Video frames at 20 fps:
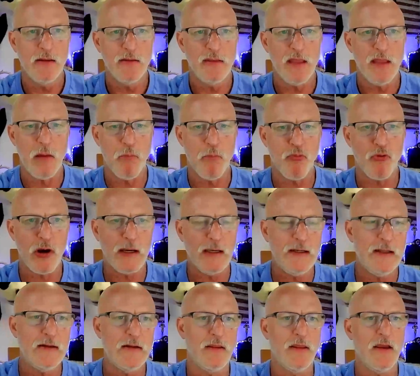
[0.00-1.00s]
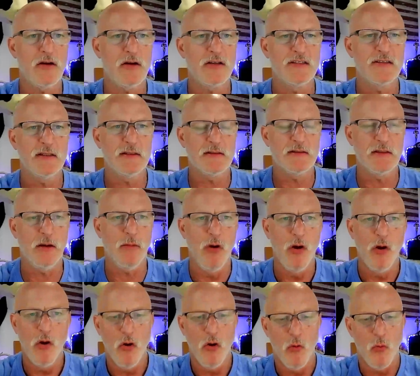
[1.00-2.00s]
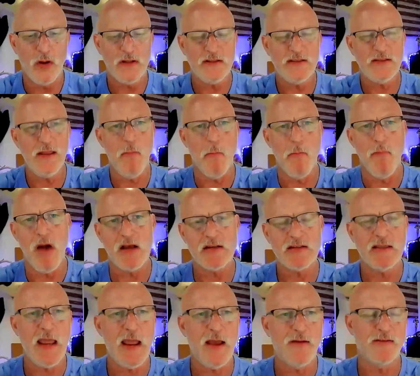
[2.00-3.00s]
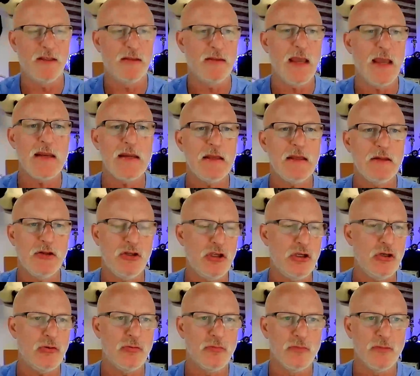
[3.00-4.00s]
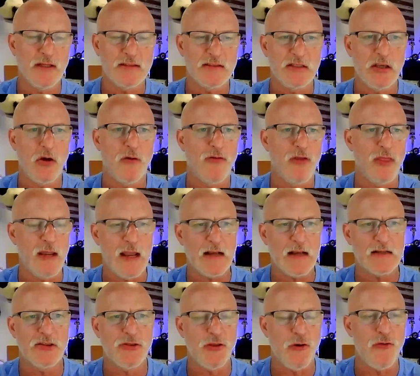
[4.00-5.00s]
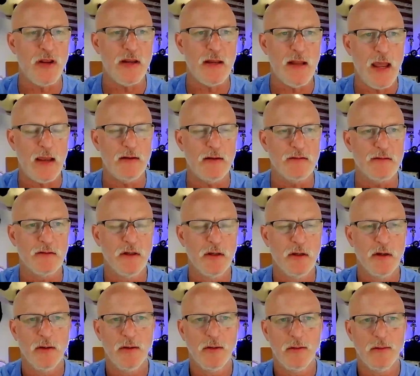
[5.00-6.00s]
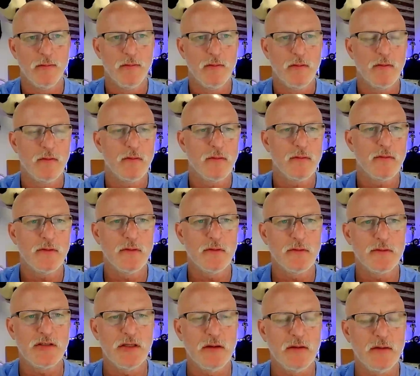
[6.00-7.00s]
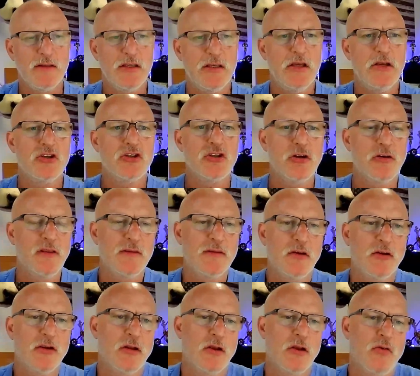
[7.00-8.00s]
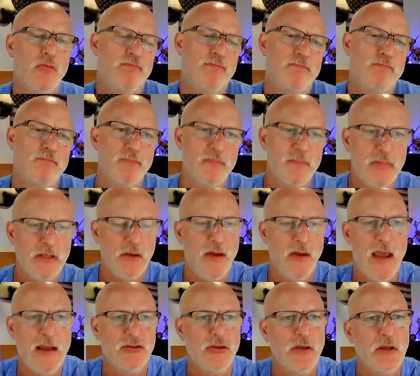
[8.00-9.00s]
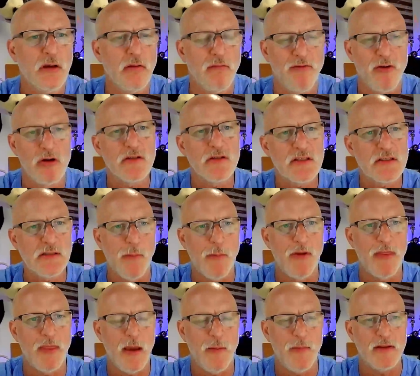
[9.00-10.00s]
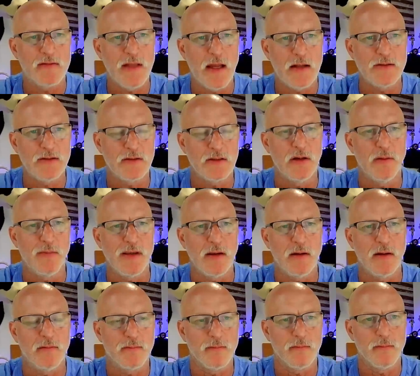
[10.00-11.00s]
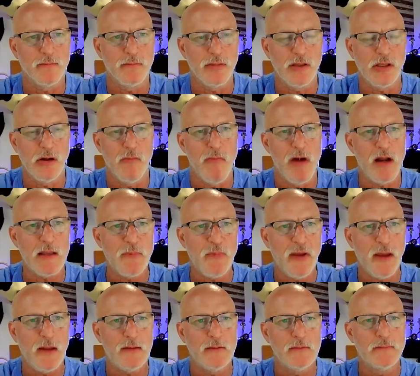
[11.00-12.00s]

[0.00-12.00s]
They bring it into their system. What's the must-haves that they need to do, let's say over the next 30 days to ensure that they're going to, actually convert some of them? It's not just going to be a, money pit.